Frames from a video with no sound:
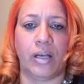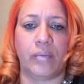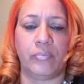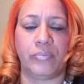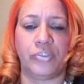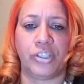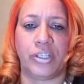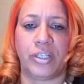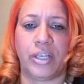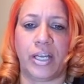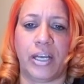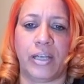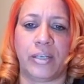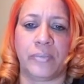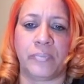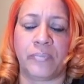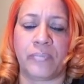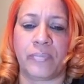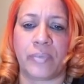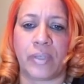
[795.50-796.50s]
Jeanette,
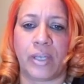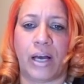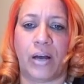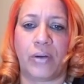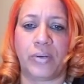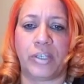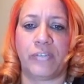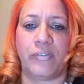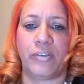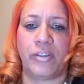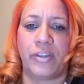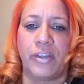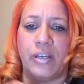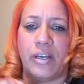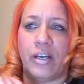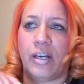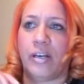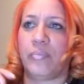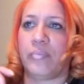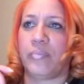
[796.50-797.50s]
I'll give you the
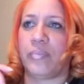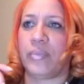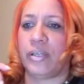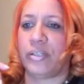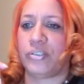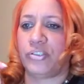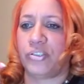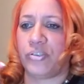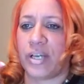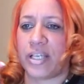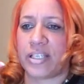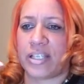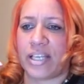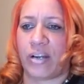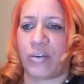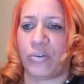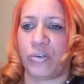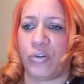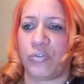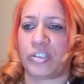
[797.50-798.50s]
address. I
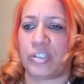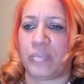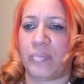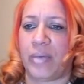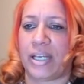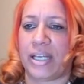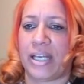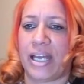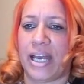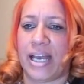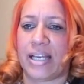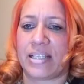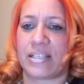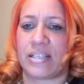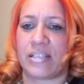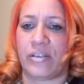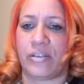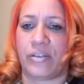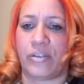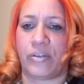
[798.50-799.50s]
don't know if somebody has
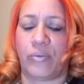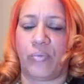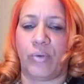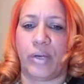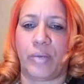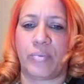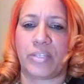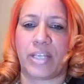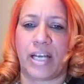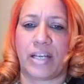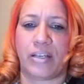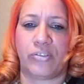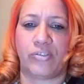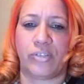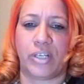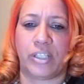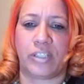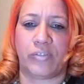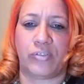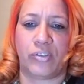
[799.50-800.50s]
the website
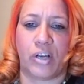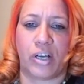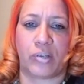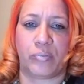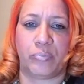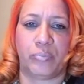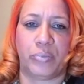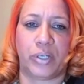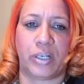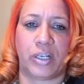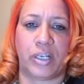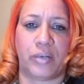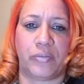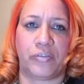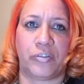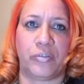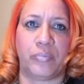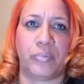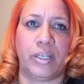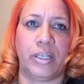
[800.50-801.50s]
address. If y'all can put it up
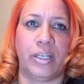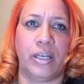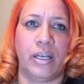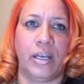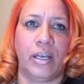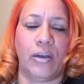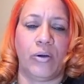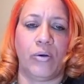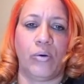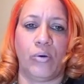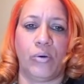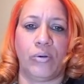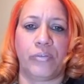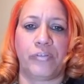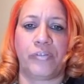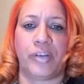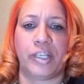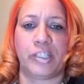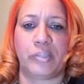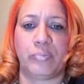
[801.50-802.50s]
for me on
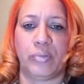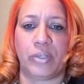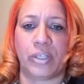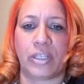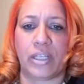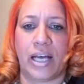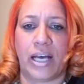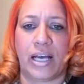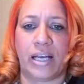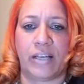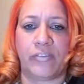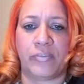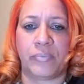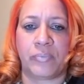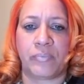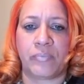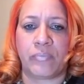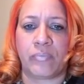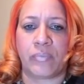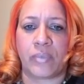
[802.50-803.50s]
Facebook Live.
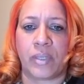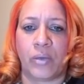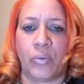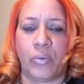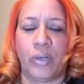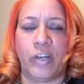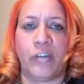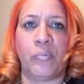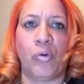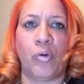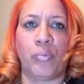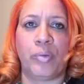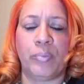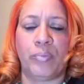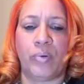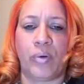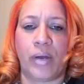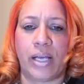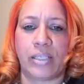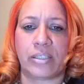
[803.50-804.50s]
We have more
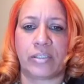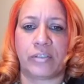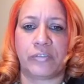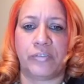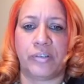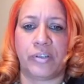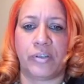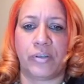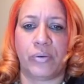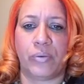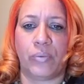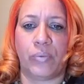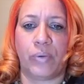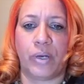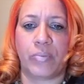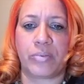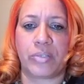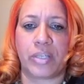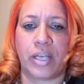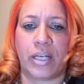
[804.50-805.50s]
people asking for the
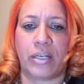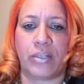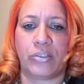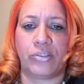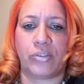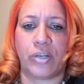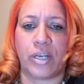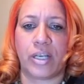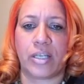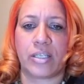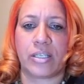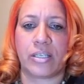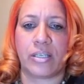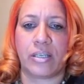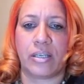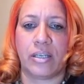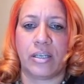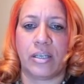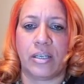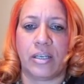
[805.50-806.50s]
website address.
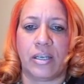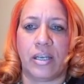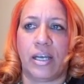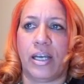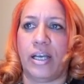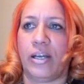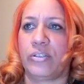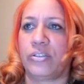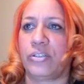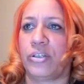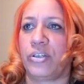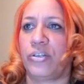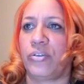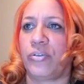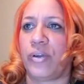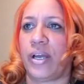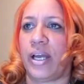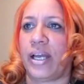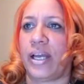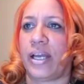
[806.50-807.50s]
Elder
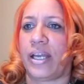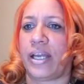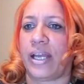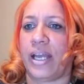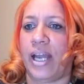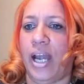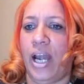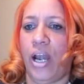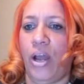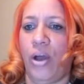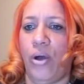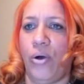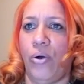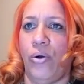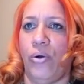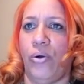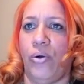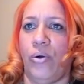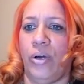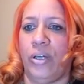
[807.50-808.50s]
Greg,
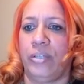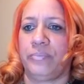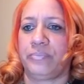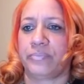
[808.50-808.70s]
hello.